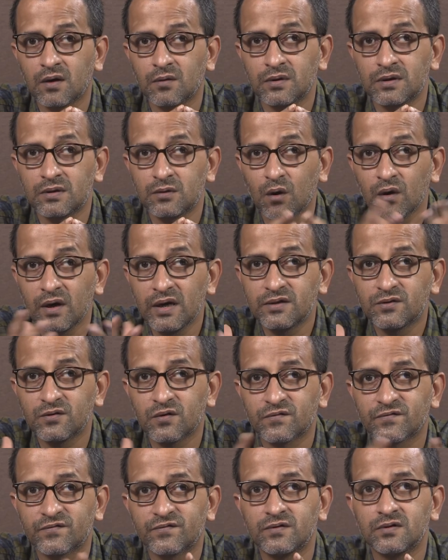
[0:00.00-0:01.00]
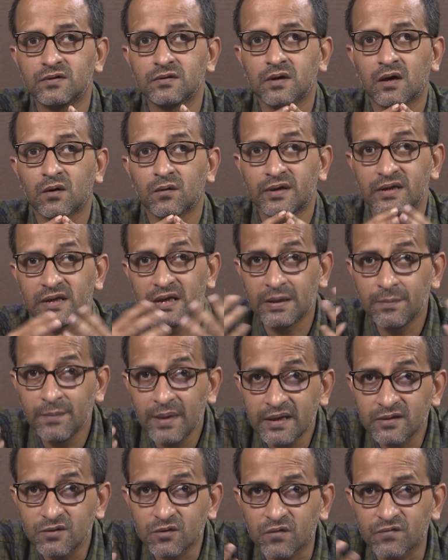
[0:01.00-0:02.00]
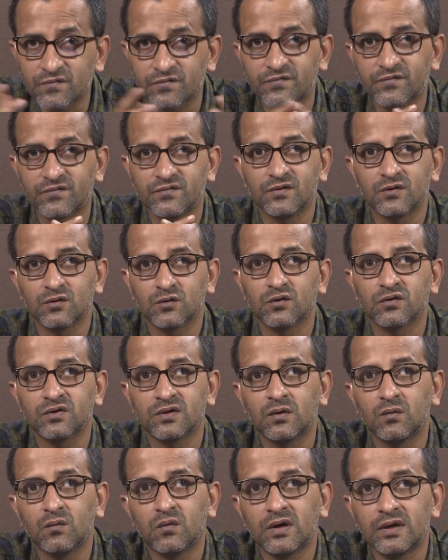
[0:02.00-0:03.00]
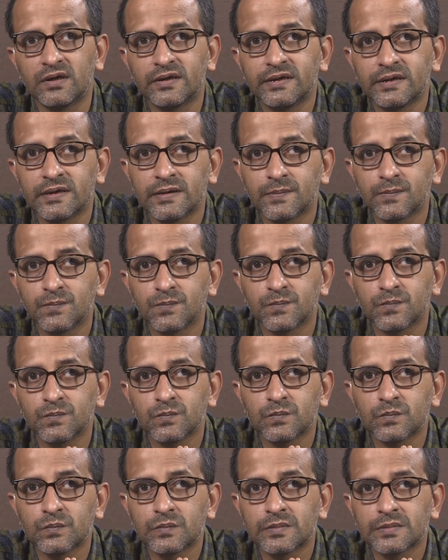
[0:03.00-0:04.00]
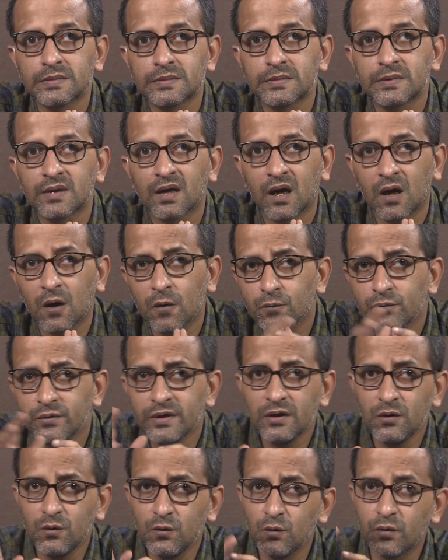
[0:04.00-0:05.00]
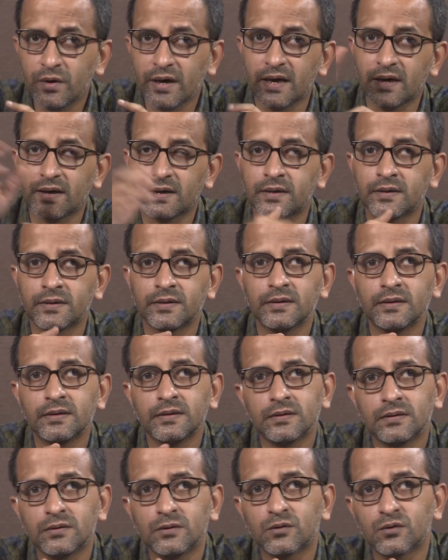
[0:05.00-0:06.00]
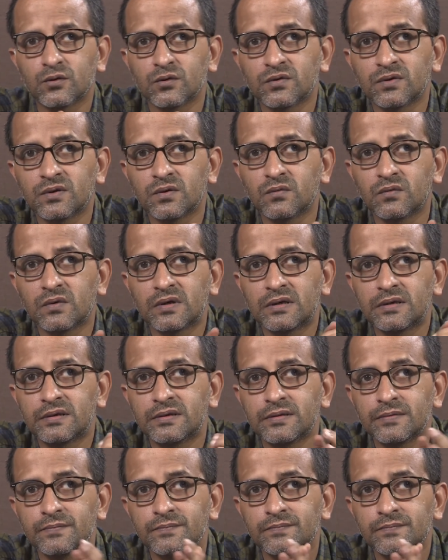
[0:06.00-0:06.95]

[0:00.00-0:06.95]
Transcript: our knowledge of the, our image of the social world, how we look at the social world.